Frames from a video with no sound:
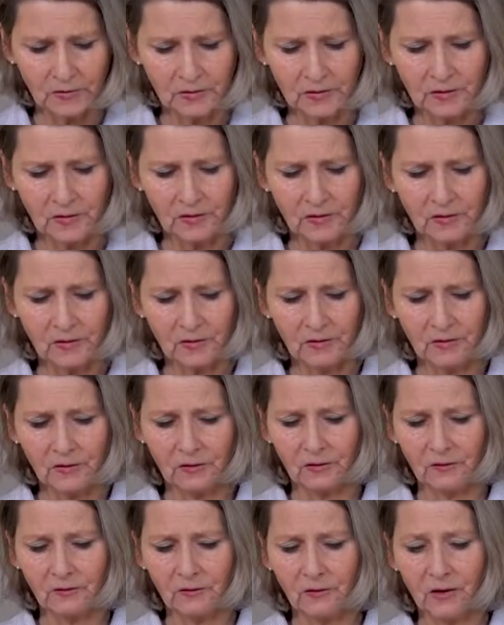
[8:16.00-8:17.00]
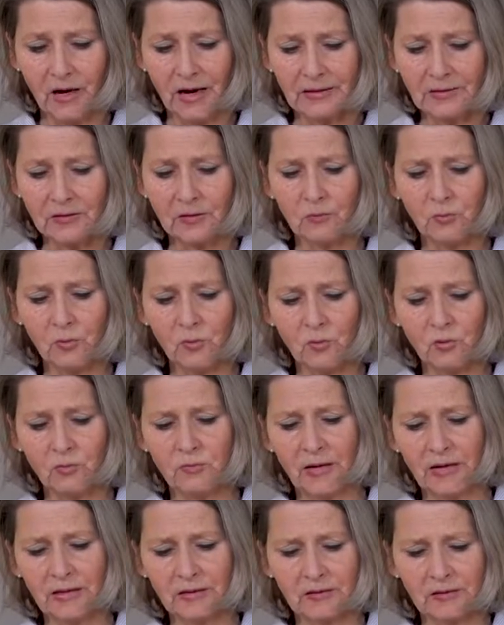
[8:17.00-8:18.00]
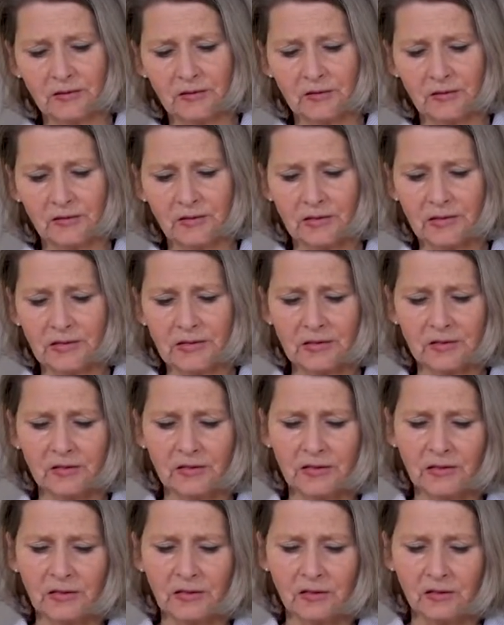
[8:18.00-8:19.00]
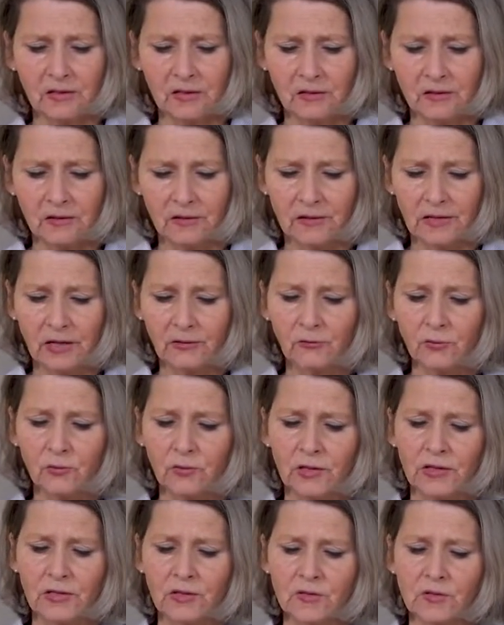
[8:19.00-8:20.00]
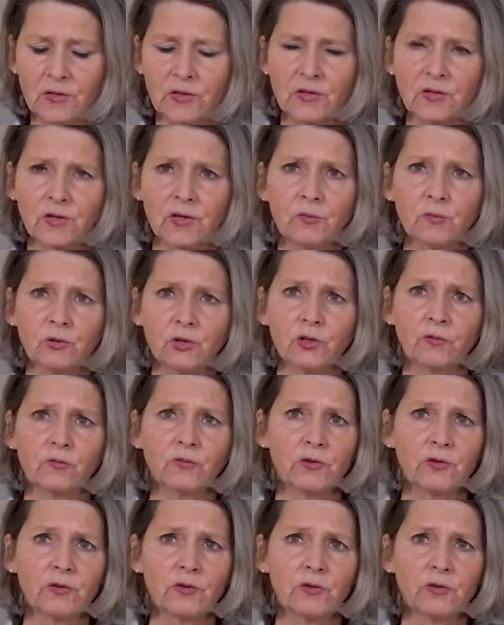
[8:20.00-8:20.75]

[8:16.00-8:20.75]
And it has been observed that the nephrogenic systemic fibrosis,